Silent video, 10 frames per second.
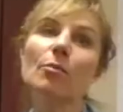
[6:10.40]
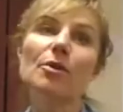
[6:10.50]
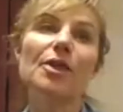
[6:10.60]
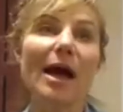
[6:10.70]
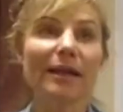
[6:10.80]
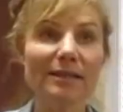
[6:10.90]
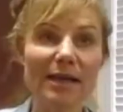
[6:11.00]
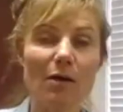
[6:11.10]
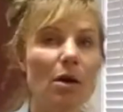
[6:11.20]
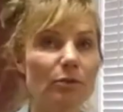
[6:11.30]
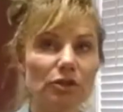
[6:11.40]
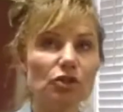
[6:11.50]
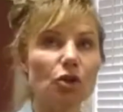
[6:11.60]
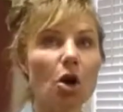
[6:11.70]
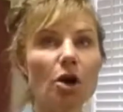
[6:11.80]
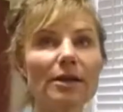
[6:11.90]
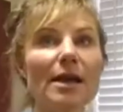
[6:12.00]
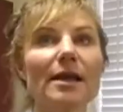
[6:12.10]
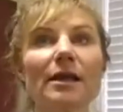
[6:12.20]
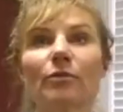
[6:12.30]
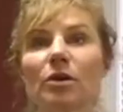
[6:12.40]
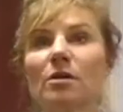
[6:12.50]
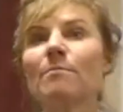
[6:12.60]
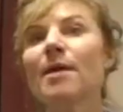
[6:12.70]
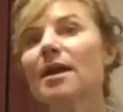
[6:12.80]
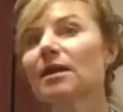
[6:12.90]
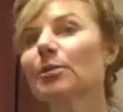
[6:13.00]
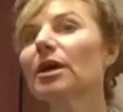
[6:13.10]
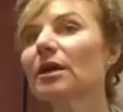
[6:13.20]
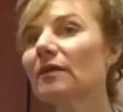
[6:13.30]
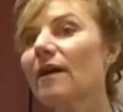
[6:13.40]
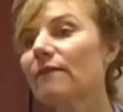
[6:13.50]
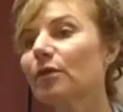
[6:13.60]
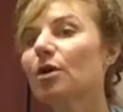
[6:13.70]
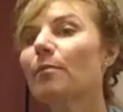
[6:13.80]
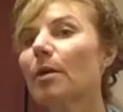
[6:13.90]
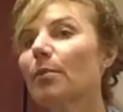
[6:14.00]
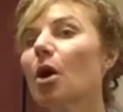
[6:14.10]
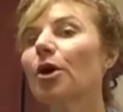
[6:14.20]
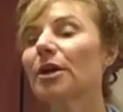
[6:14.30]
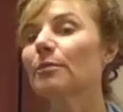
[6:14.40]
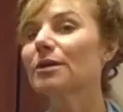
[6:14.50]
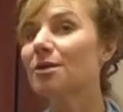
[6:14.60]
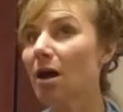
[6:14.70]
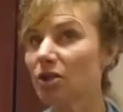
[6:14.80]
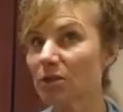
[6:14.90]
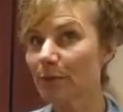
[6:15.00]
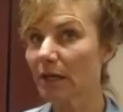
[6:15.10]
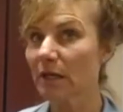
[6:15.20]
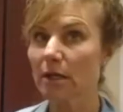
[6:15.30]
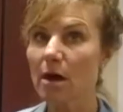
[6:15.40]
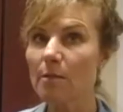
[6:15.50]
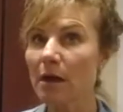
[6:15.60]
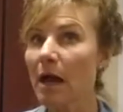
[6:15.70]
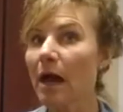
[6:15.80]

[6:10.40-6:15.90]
But that is how I would start. And I'm going to make picking that foot up a party, but not just picking it up.